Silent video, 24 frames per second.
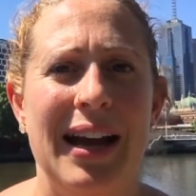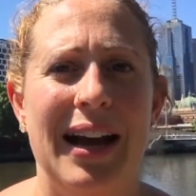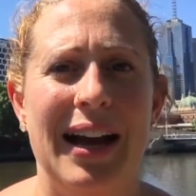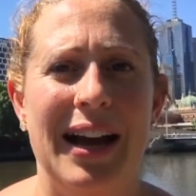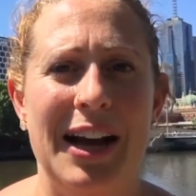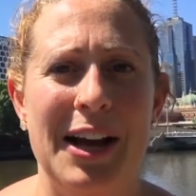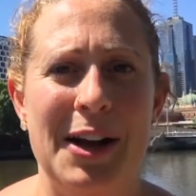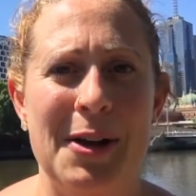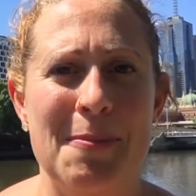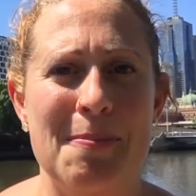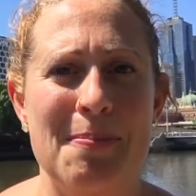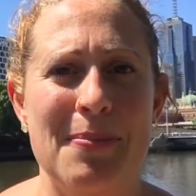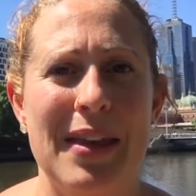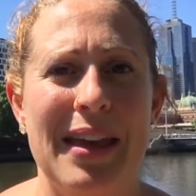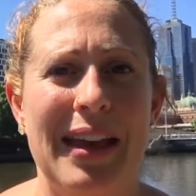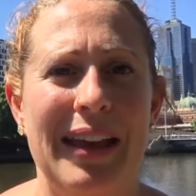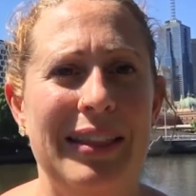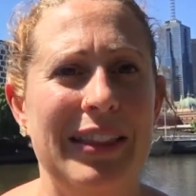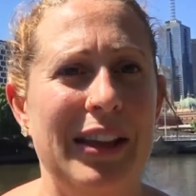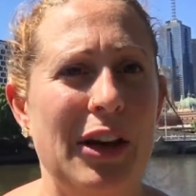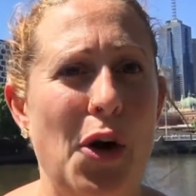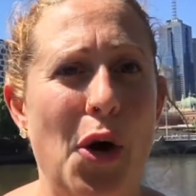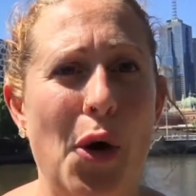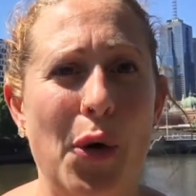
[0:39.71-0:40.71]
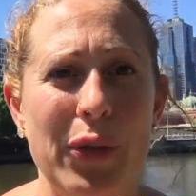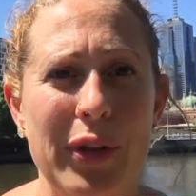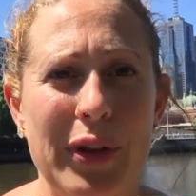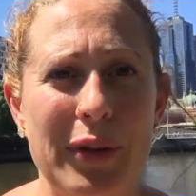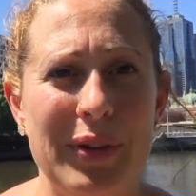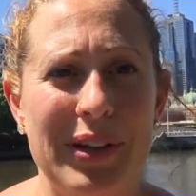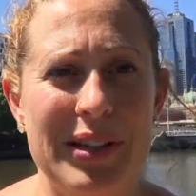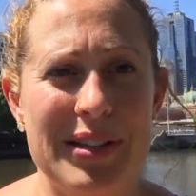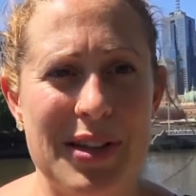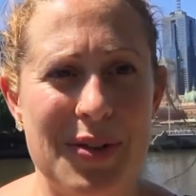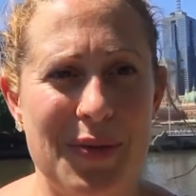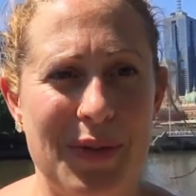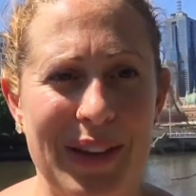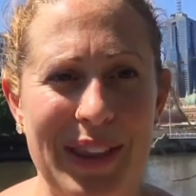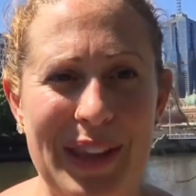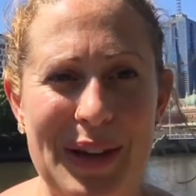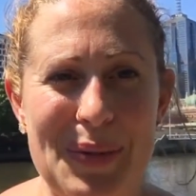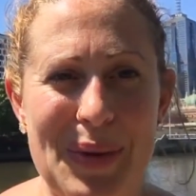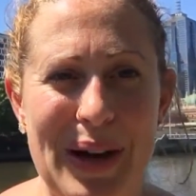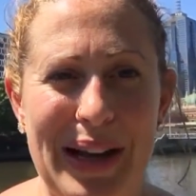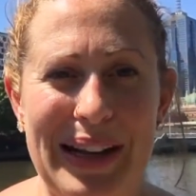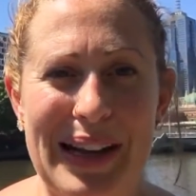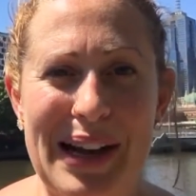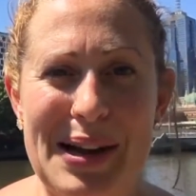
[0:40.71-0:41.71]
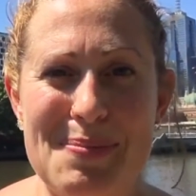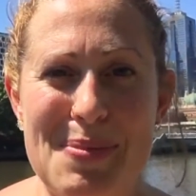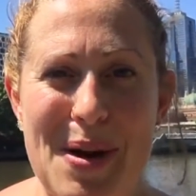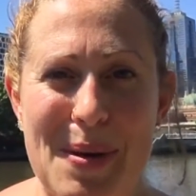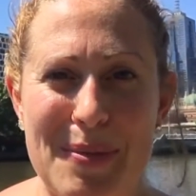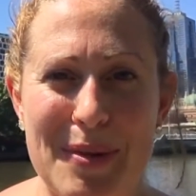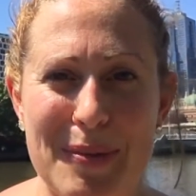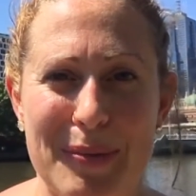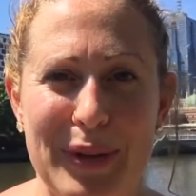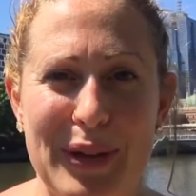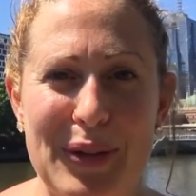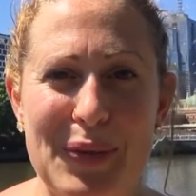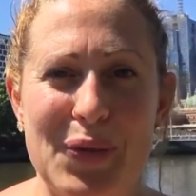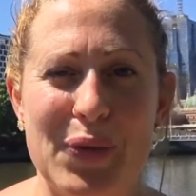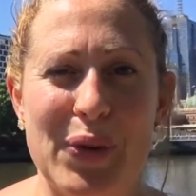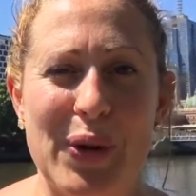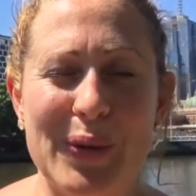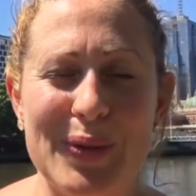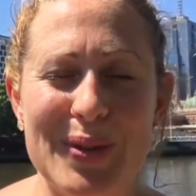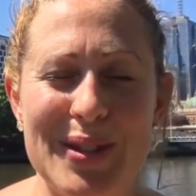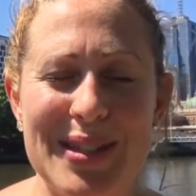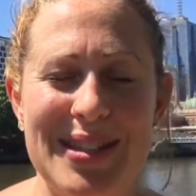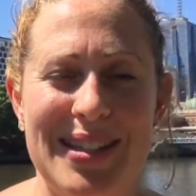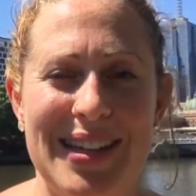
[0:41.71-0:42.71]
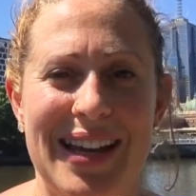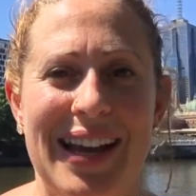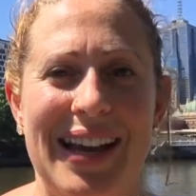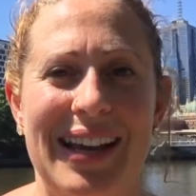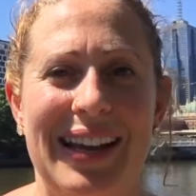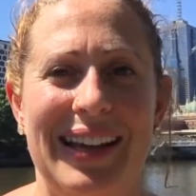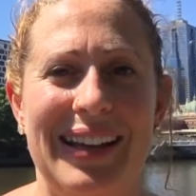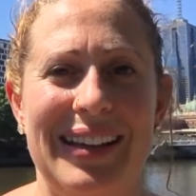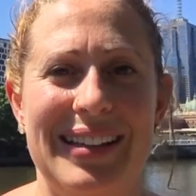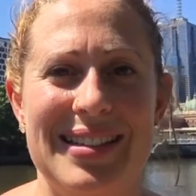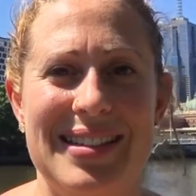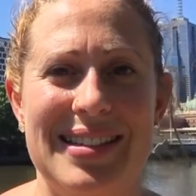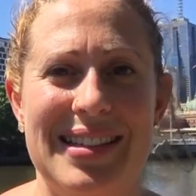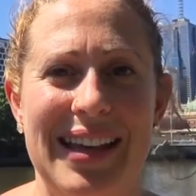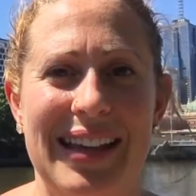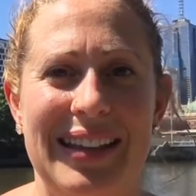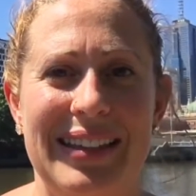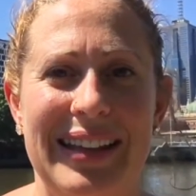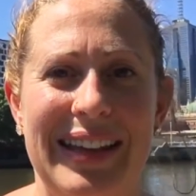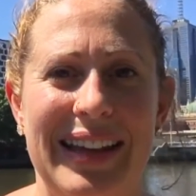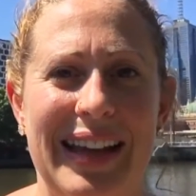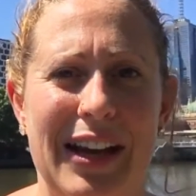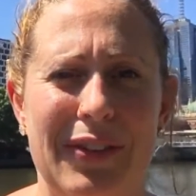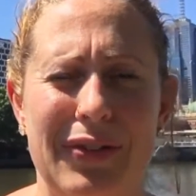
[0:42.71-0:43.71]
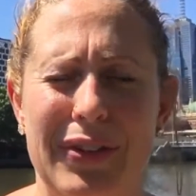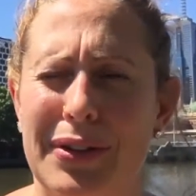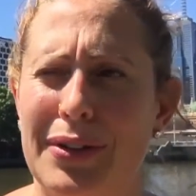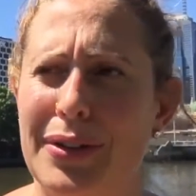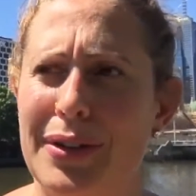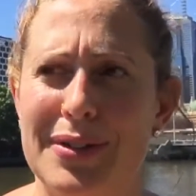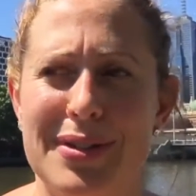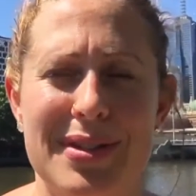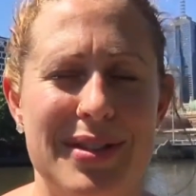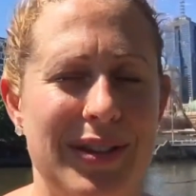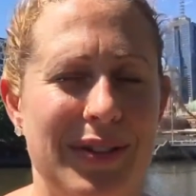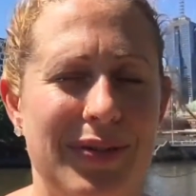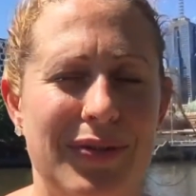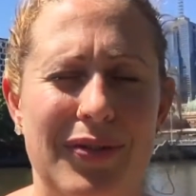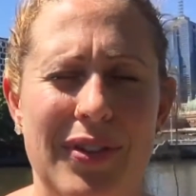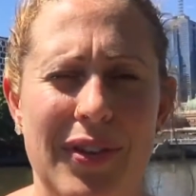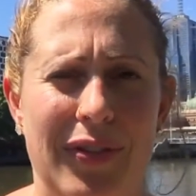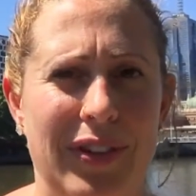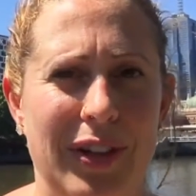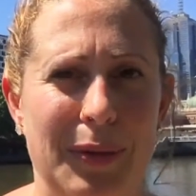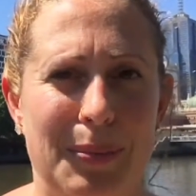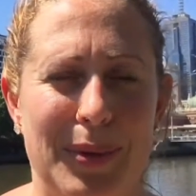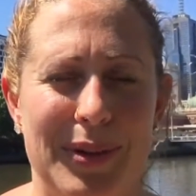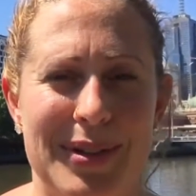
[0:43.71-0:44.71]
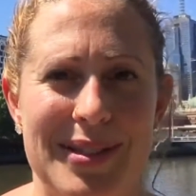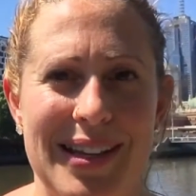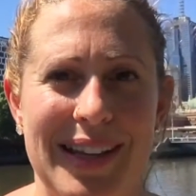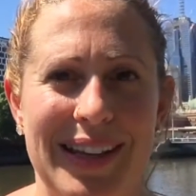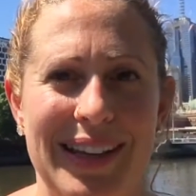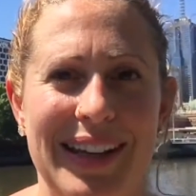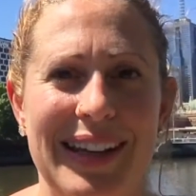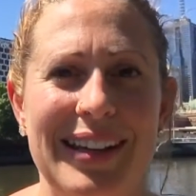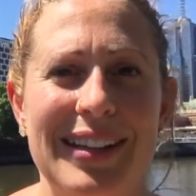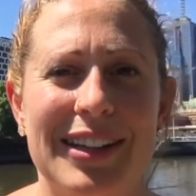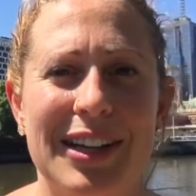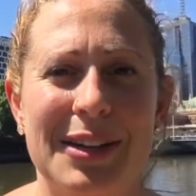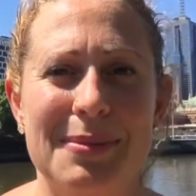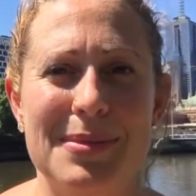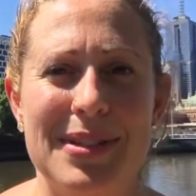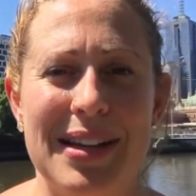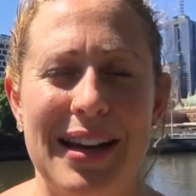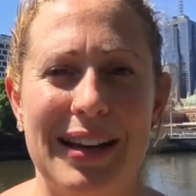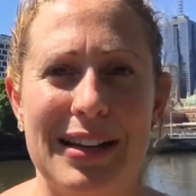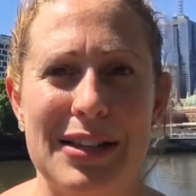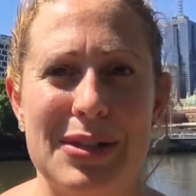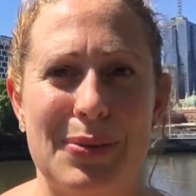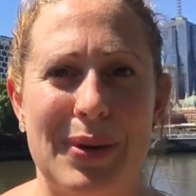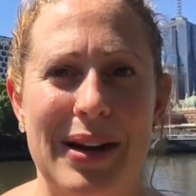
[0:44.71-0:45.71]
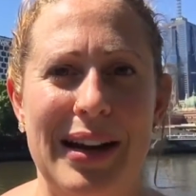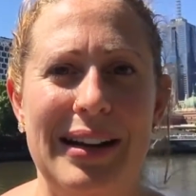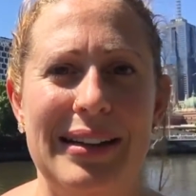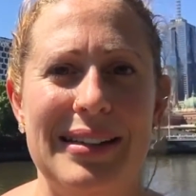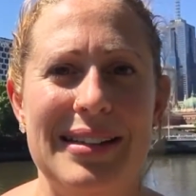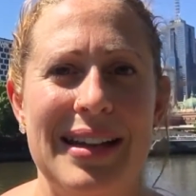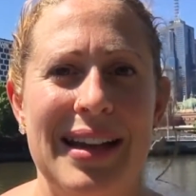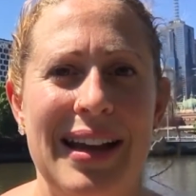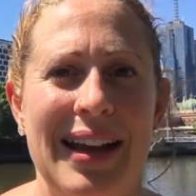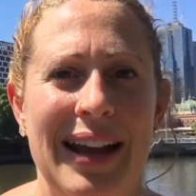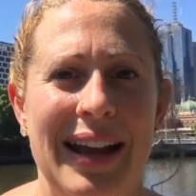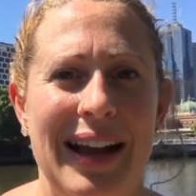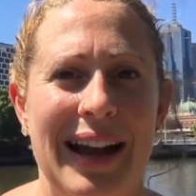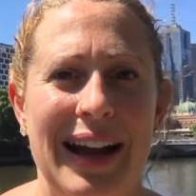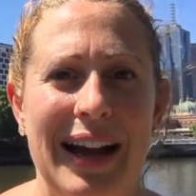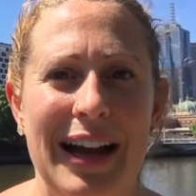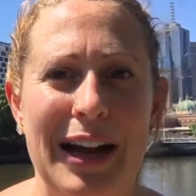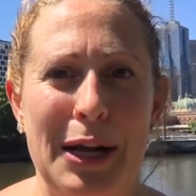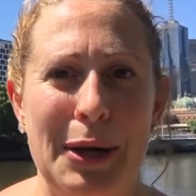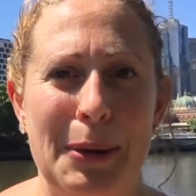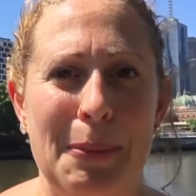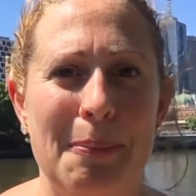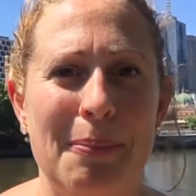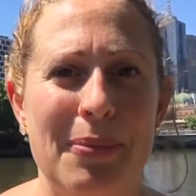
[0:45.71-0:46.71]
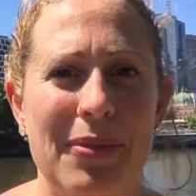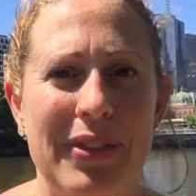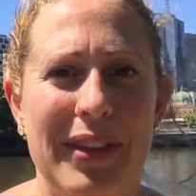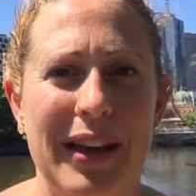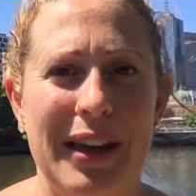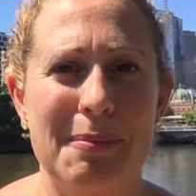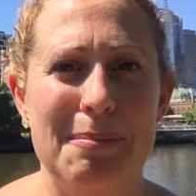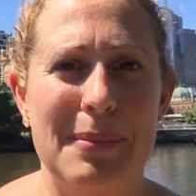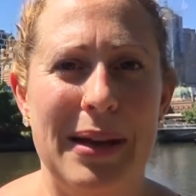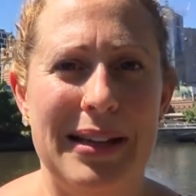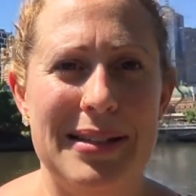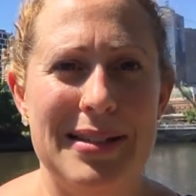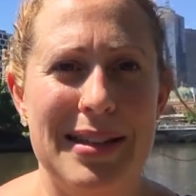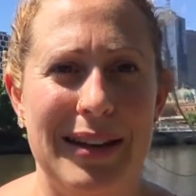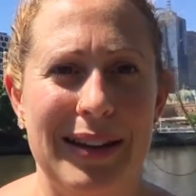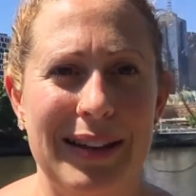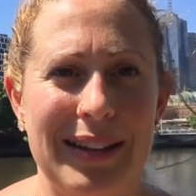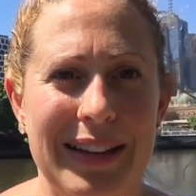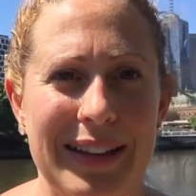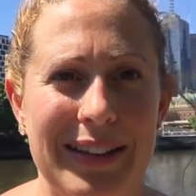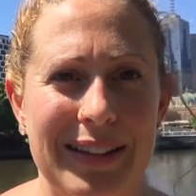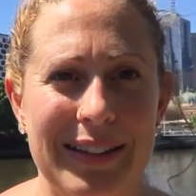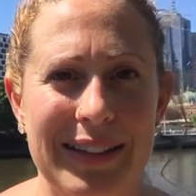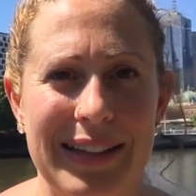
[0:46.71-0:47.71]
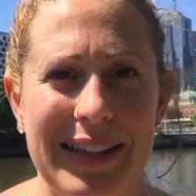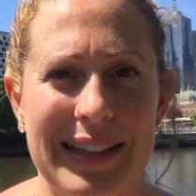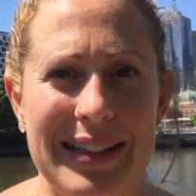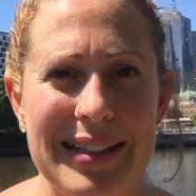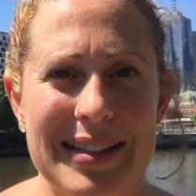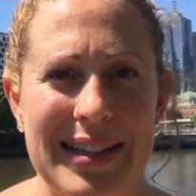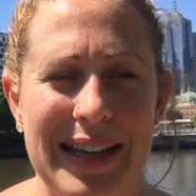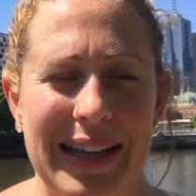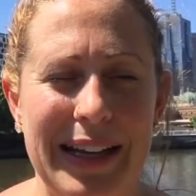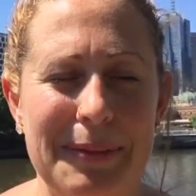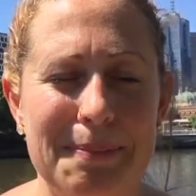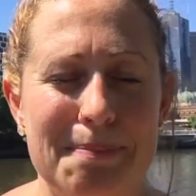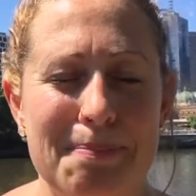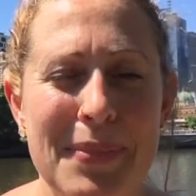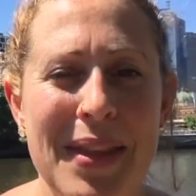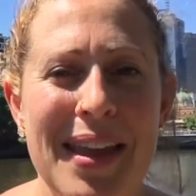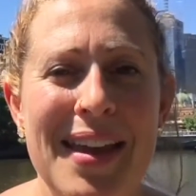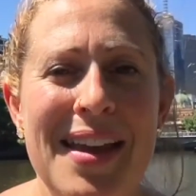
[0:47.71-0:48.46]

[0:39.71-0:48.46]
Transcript: And the only reason really why I probably won't stay is that they have a close to 50% income tax rate. That makes it a little insane.